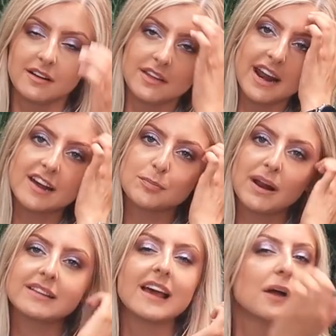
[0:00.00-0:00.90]
The next
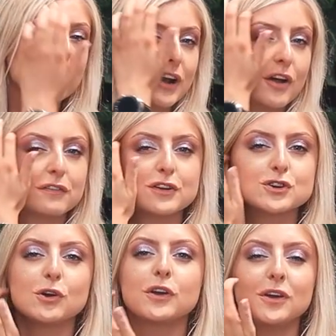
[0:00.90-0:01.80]
plant I would love to
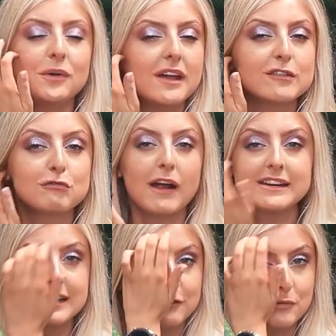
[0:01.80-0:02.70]
show you is right
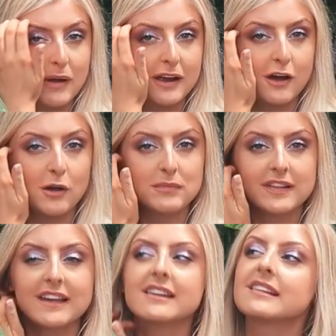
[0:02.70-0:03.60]
here in my arms.
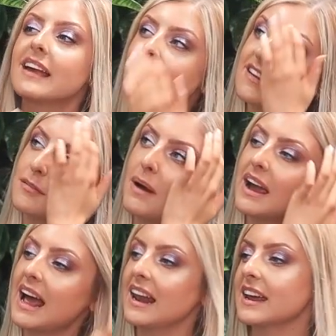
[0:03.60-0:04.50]
This is
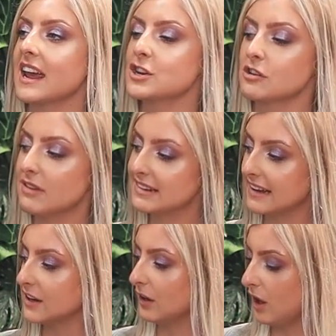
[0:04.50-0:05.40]
my Alocasia
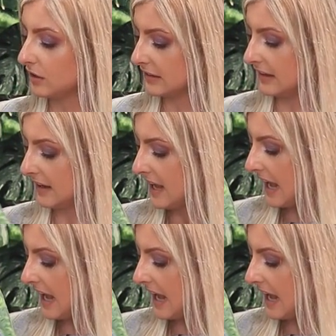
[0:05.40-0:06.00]
reticulata.